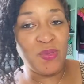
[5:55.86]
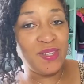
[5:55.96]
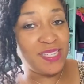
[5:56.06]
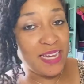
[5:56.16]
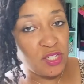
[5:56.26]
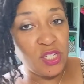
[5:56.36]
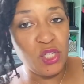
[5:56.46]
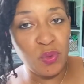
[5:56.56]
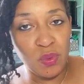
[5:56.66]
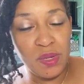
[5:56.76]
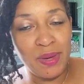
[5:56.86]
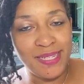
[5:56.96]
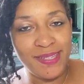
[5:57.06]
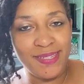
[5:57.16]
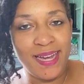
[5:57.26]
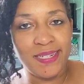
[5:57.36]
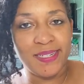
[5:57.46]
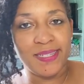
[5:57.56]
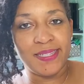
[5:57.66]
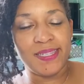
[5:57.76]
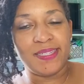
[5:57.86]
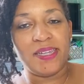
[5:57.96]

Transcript: There's actually two rebates attaching to this.